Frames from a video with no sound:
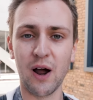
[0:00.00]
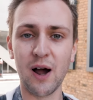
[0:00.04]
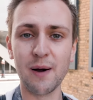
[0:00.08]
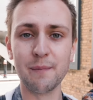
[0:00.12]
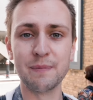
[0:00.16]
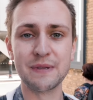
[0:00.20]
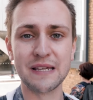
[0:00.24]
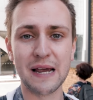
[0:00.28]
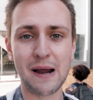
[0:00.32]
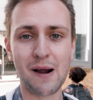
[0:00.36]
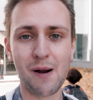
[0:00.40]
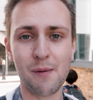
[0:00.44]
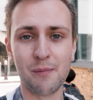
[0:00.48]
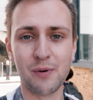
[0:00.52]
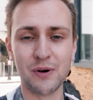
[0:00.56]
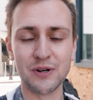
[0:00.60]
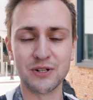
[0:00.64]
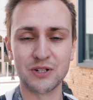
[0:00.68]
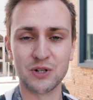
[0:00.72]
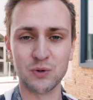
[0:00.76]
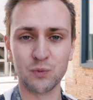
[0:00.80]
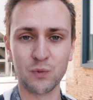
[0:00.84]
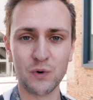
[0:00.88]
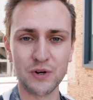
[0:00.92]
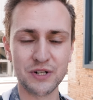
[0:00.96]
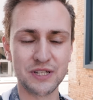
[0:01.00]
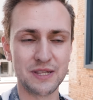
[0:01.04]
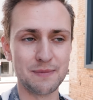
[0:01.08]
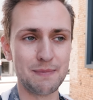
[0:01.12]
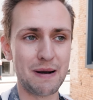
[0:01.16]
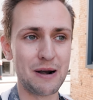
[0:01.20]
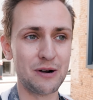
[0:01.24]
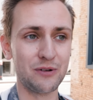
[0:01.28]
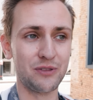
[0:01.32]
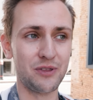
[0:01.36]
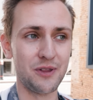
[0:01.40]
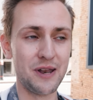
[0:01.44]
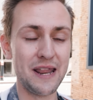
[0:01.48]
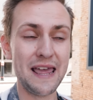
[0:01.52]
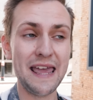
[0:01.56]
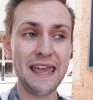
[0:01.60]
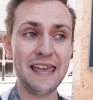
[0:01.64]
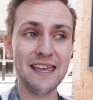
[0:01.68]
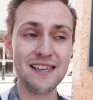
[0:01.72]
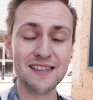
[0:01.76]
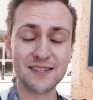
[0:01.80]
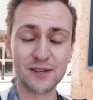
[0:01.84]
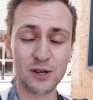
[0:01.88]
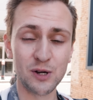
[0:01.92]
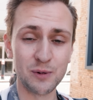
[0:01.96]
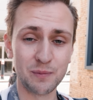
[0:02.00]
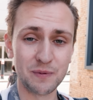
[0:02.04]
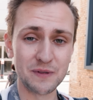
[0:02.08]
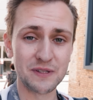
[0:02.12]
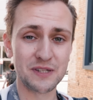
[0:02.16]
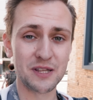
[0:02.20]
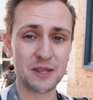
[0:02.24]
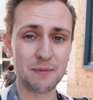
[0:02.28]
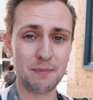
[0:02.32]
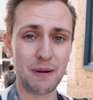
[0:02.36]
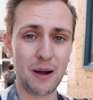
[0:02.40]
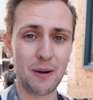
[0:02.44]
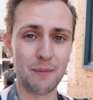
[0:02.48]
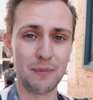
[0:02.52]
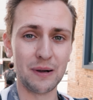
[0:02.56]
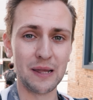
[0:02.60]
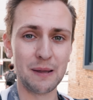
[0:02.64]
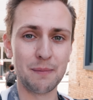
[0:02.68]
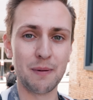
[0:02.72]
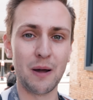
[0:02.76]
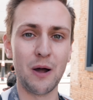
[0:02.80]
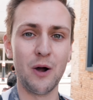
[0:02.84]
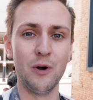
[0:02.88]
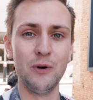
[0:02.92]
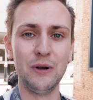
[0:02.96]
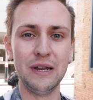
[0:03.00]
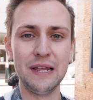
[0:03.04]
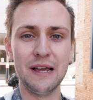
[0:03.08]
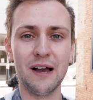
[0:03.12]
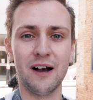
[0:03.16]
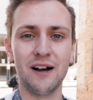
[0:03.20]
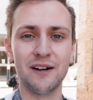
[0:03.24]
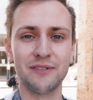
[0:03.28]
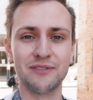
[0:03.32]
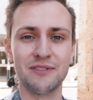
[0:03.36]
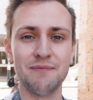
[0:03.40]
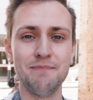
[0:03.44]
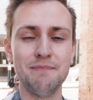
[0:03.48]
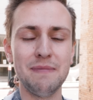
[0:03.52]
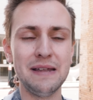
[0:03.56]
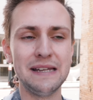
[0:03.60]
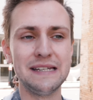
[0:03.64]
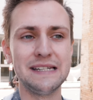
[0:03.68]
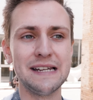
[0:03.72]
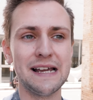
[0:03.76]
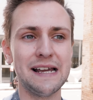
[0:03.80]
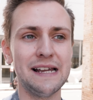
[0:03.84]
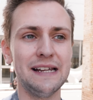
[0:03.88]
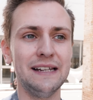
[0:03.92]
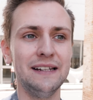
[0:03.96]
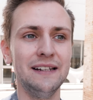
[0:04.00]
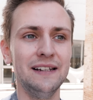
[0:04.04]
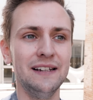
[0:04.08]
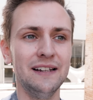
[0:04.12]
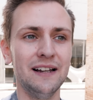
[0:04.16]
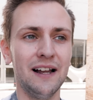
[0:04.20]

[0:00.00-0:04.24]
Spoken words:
up Tower Bridge to watch the marathon, it is open to the public, but only after midday.